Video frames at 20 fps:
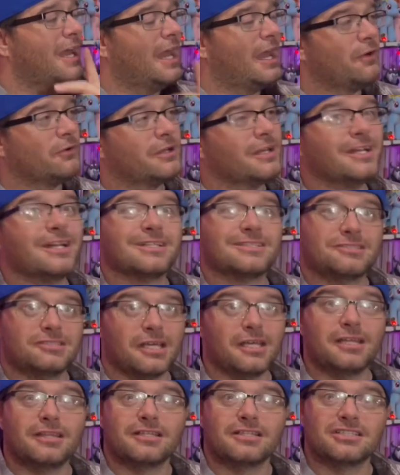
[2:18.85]
how can I
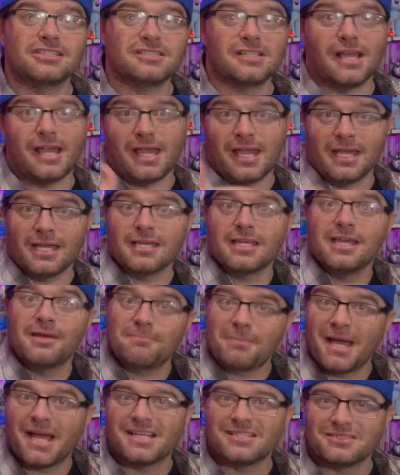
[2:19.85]
say this and
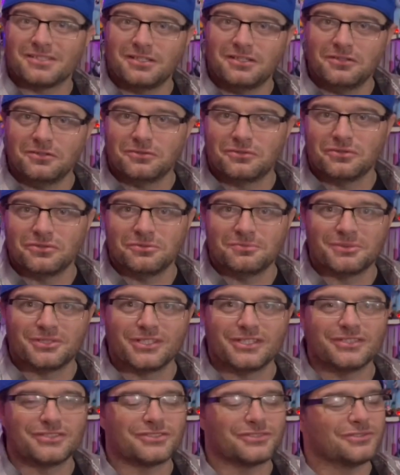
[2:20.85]
get past the YouTube
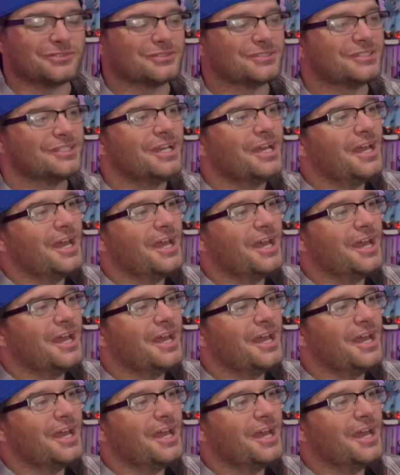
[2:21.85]
censors?